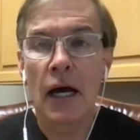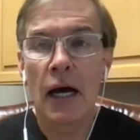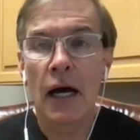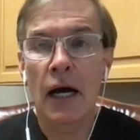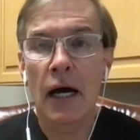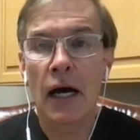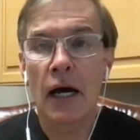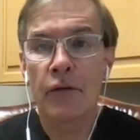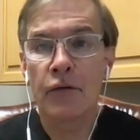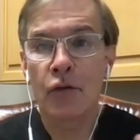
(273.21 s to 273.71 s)

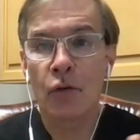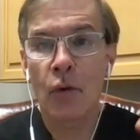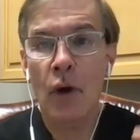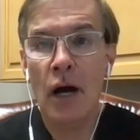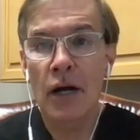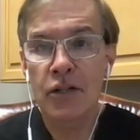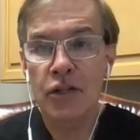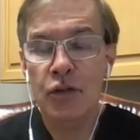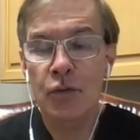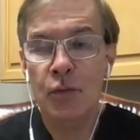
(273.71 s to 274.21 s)
uh,
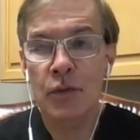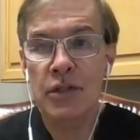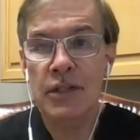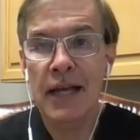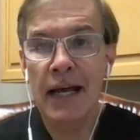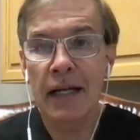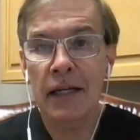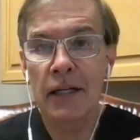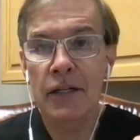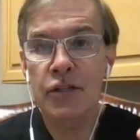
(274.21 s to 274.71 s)
virologists would
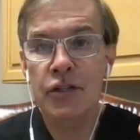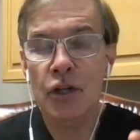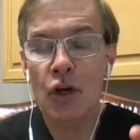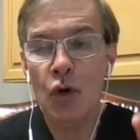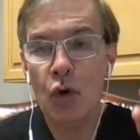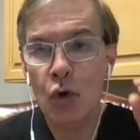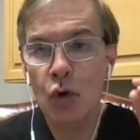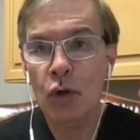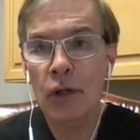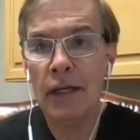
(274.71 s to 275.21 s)
tell us,
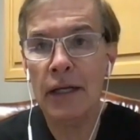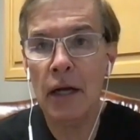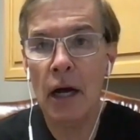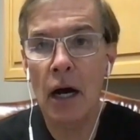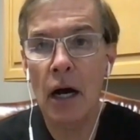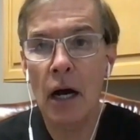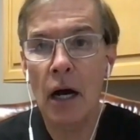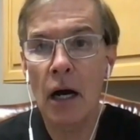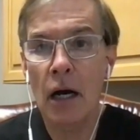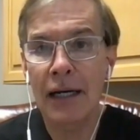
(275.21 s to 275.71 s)
early
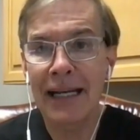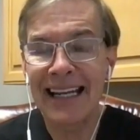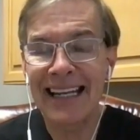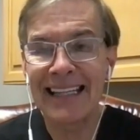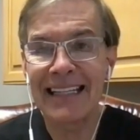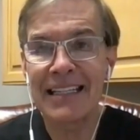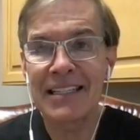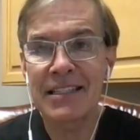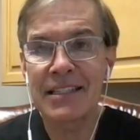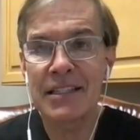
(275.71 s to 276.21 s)
on
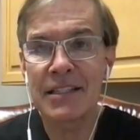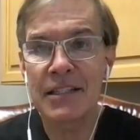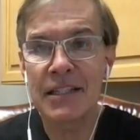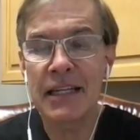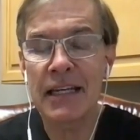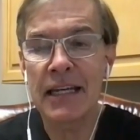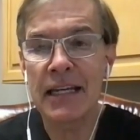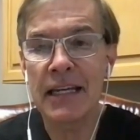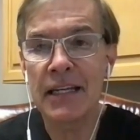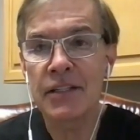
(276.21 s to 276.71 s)
in this
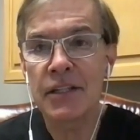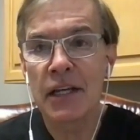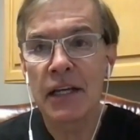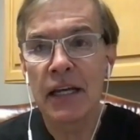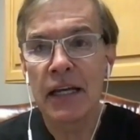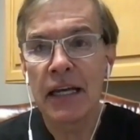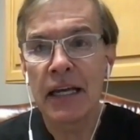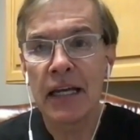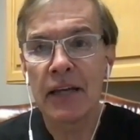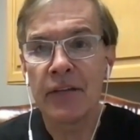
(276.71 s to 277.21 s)
disease
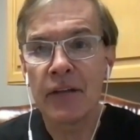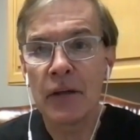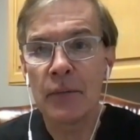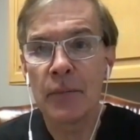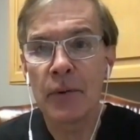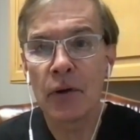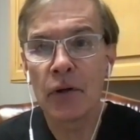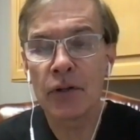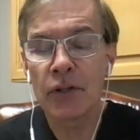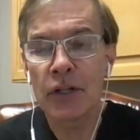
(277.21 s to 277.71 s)
in the
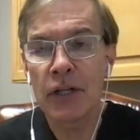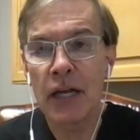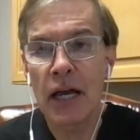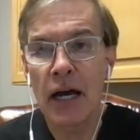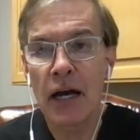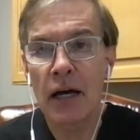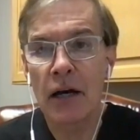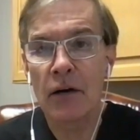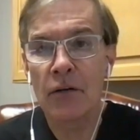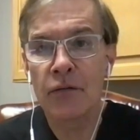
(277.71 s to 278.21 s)
ability
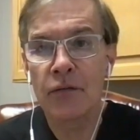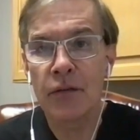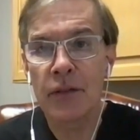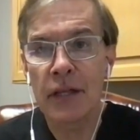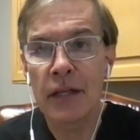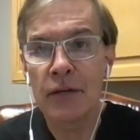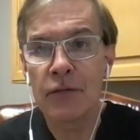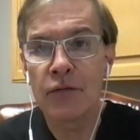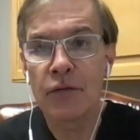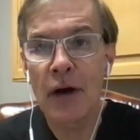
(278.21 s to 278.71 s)
of
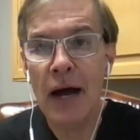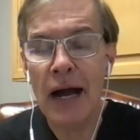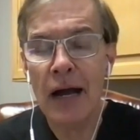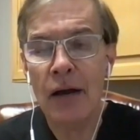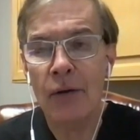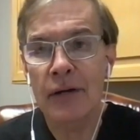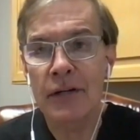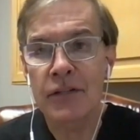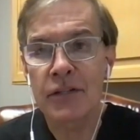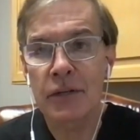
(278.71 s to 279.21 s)
the
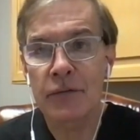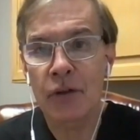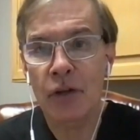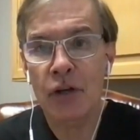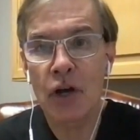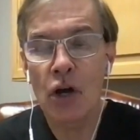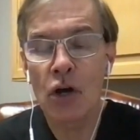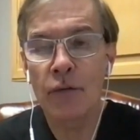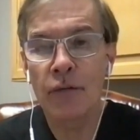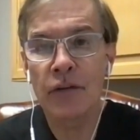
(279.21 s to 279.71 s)
virus, of the
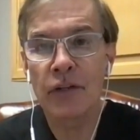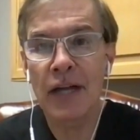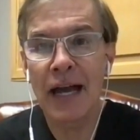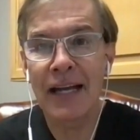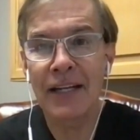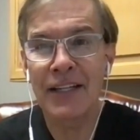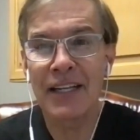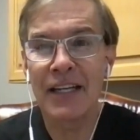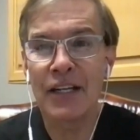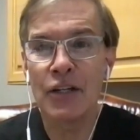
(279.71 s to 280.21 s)
COVID
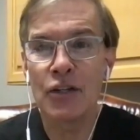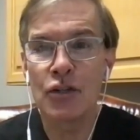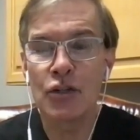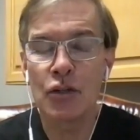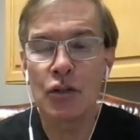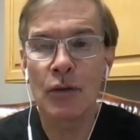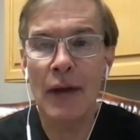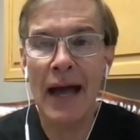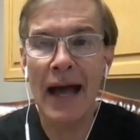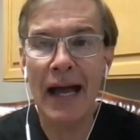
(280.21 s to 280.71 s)
19,
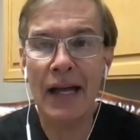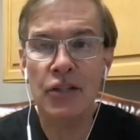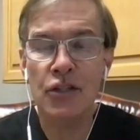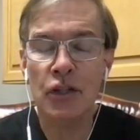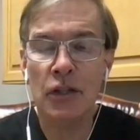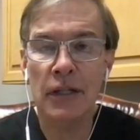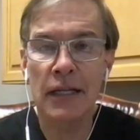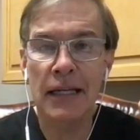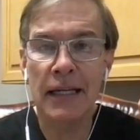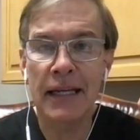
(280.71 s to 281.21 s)
to
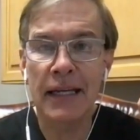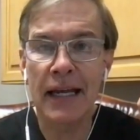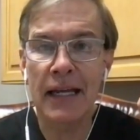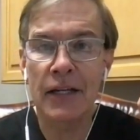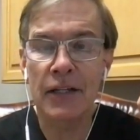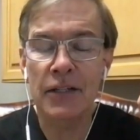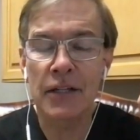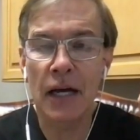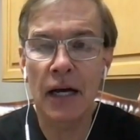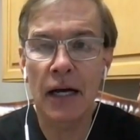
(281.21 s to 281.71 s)
actually
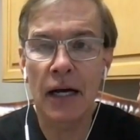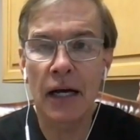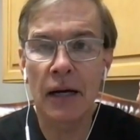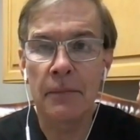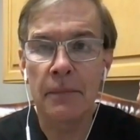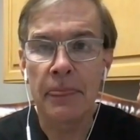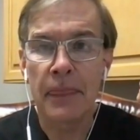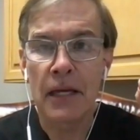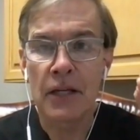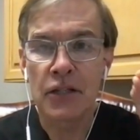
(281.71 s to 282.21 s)
get.
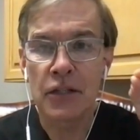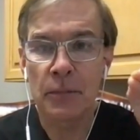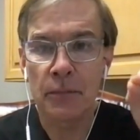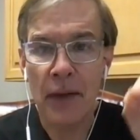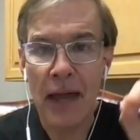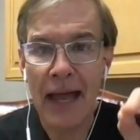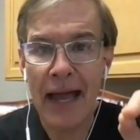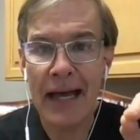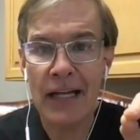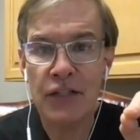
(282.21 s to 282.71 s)
Uh, to
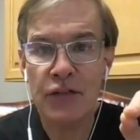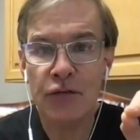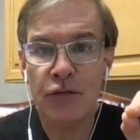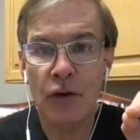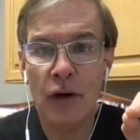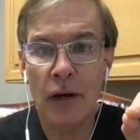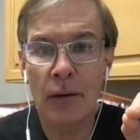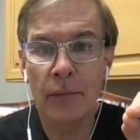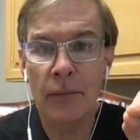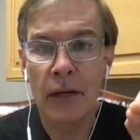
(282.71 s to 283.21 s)
pass
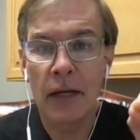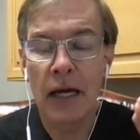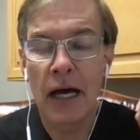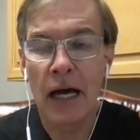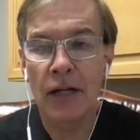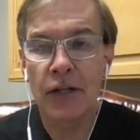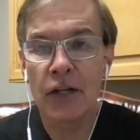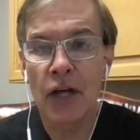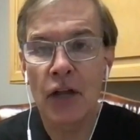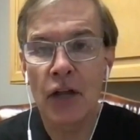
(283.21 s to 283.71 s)
from
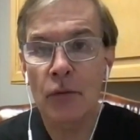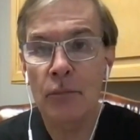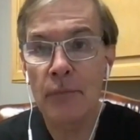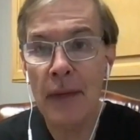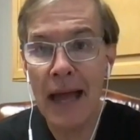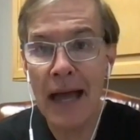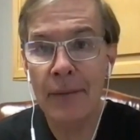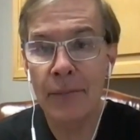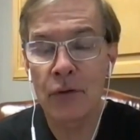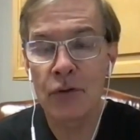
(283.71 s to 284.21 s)
another
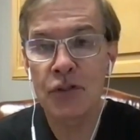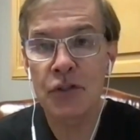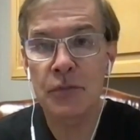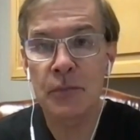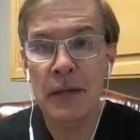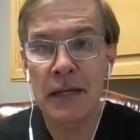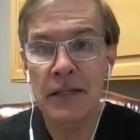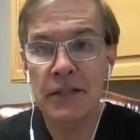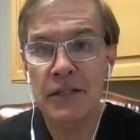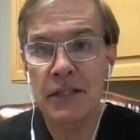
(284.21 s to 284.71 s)
mammal
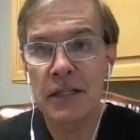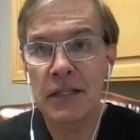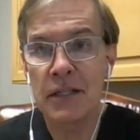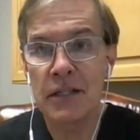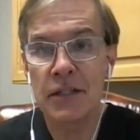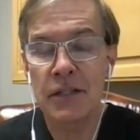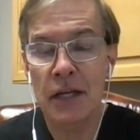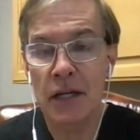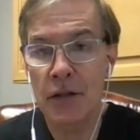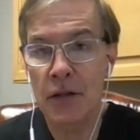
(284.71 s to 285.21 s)

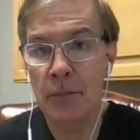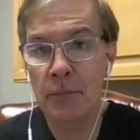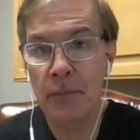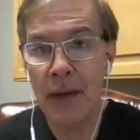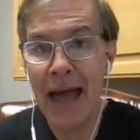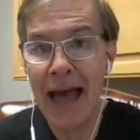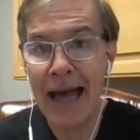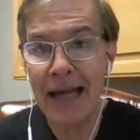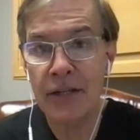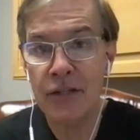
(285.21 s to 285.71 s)
species, mm. the
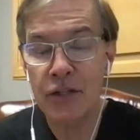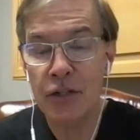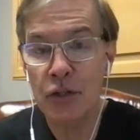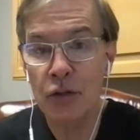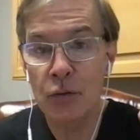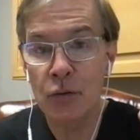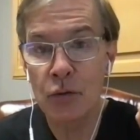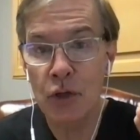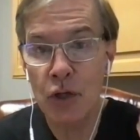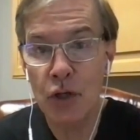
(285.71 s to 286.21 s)
bat,
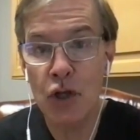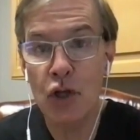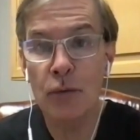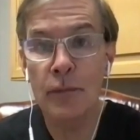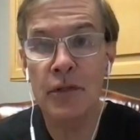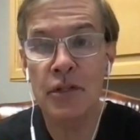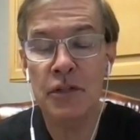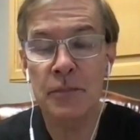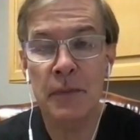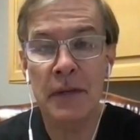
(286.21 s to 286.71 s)
to the
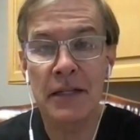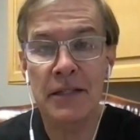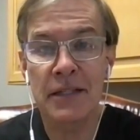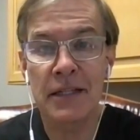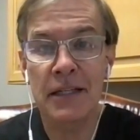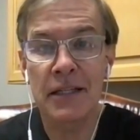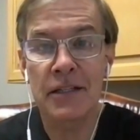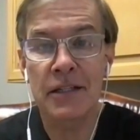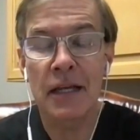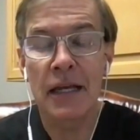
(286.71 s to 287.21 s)
human
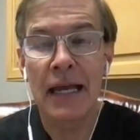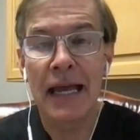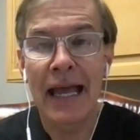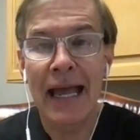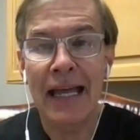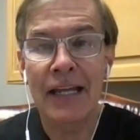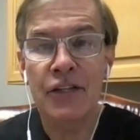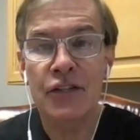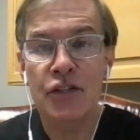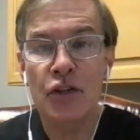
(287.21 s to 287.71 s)
species.
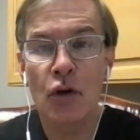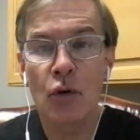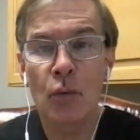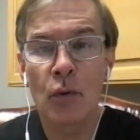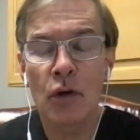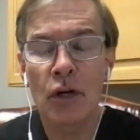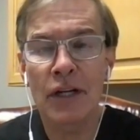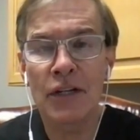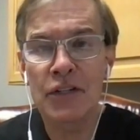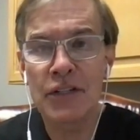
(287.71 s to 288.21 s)
And so
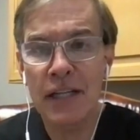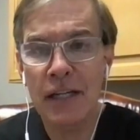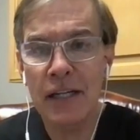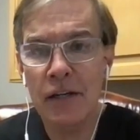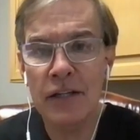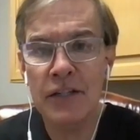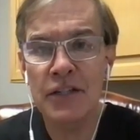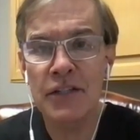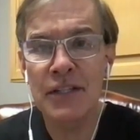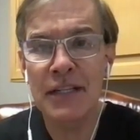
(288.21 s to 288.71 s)
we'll
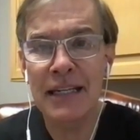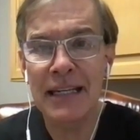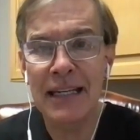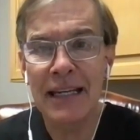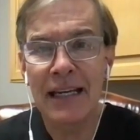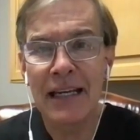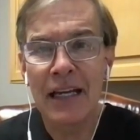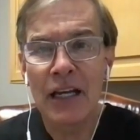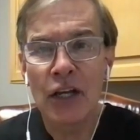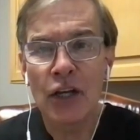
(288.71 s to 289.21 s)
continue to
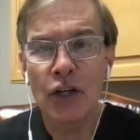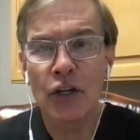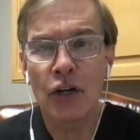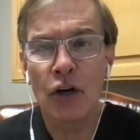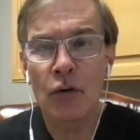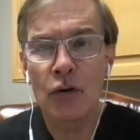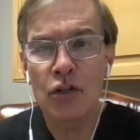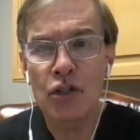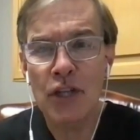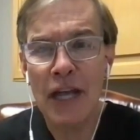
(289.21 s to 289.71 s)
see, you
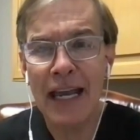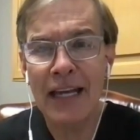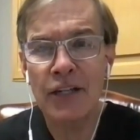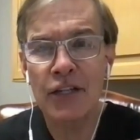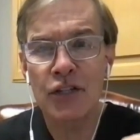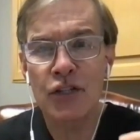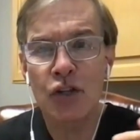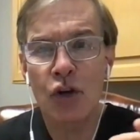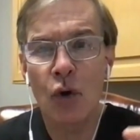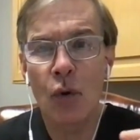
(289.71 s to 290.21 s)
know,
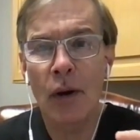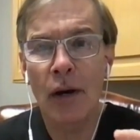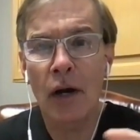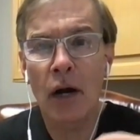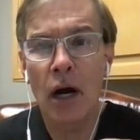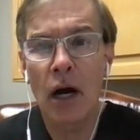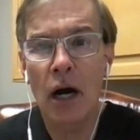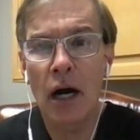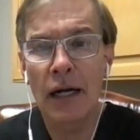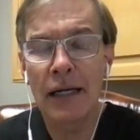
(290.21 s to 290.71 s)
changes going
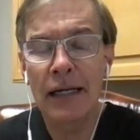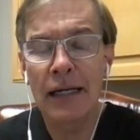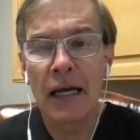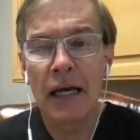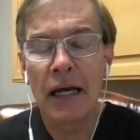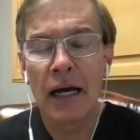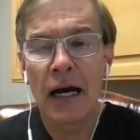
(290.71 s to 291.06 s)
on.